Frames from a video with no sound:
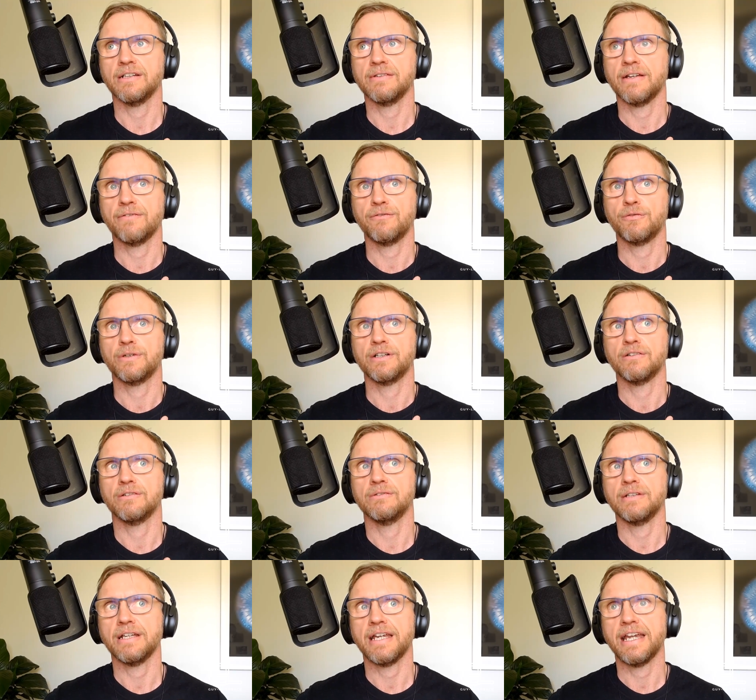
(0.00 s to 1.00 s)
if
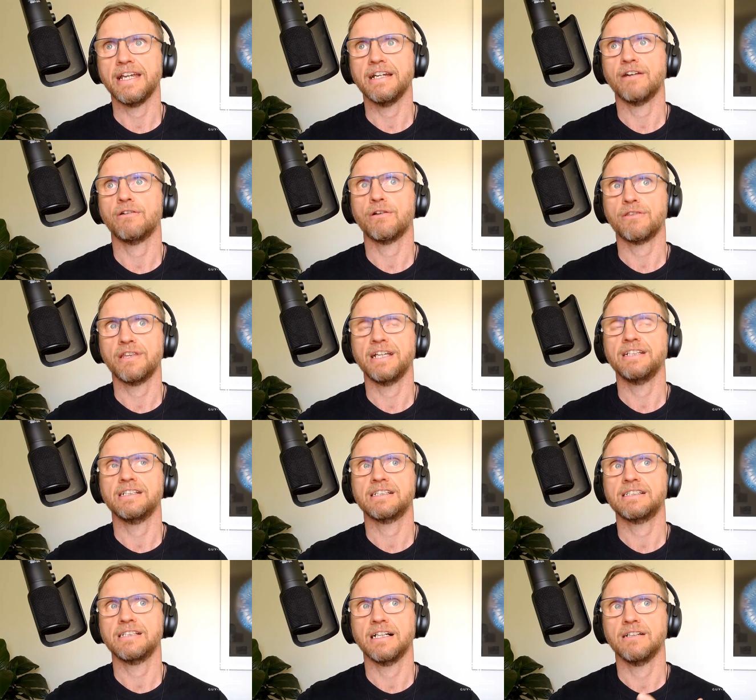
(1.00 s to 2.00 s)
we're in our
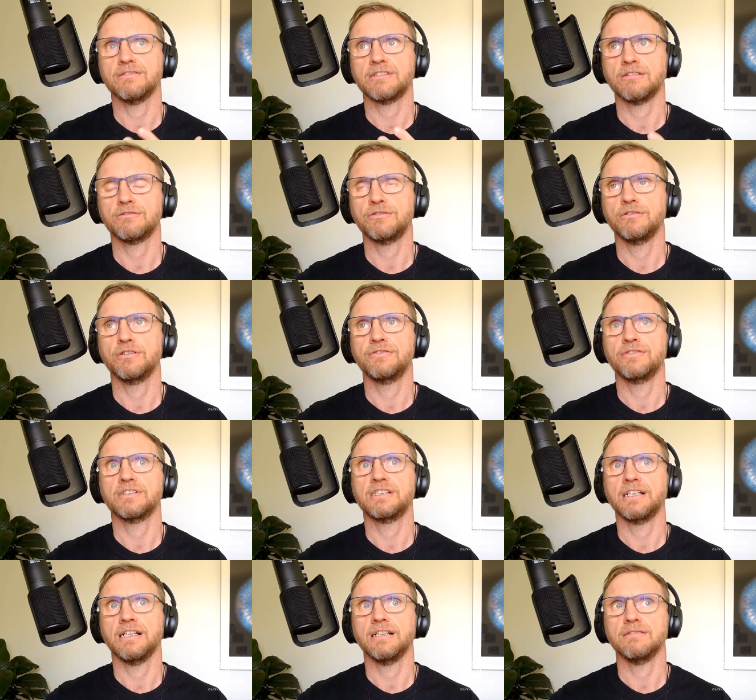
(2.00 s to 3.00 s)
authentic selves, our truthful
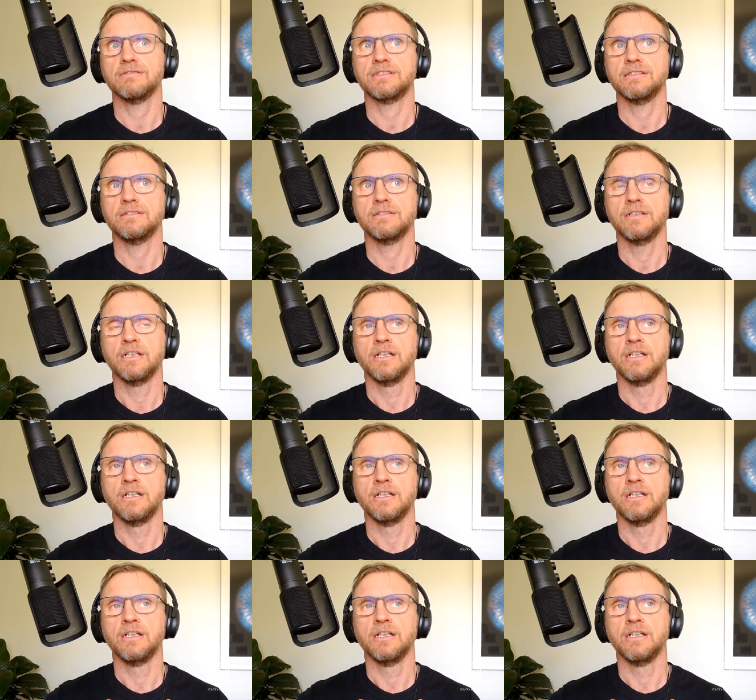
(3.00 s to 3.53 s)
selves, and